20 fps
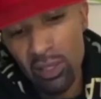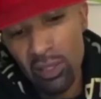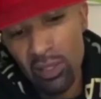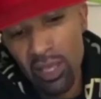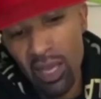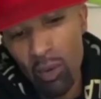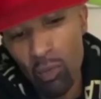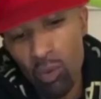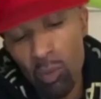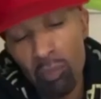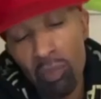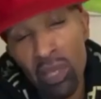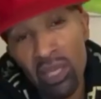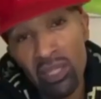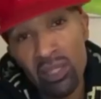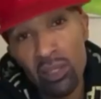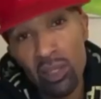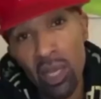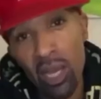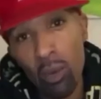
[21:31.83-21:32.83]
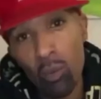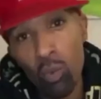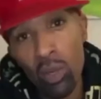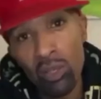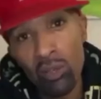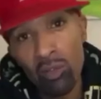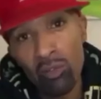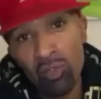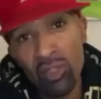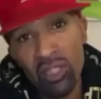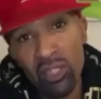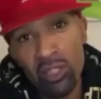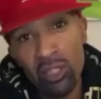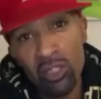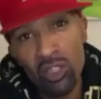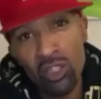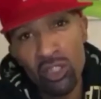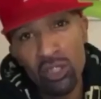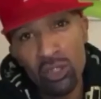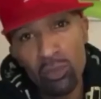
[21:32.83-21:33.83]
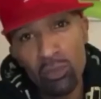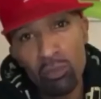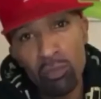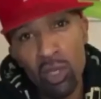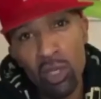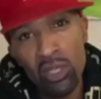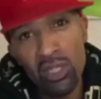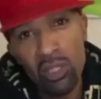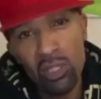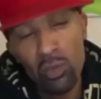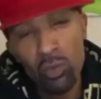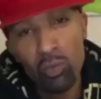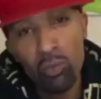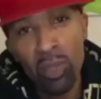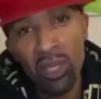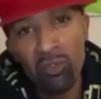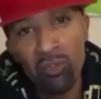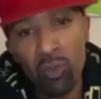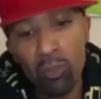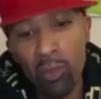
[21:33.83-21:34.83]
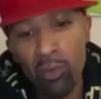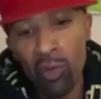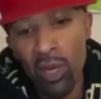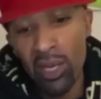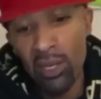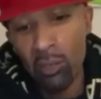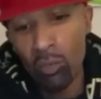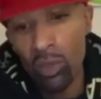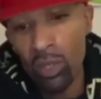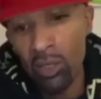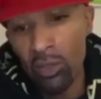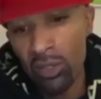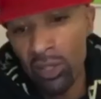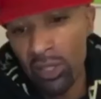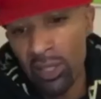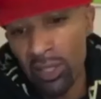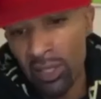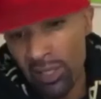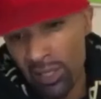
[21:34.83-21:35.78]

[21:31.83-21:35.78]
that were picked, like one of each masters were picked from around the world, innit?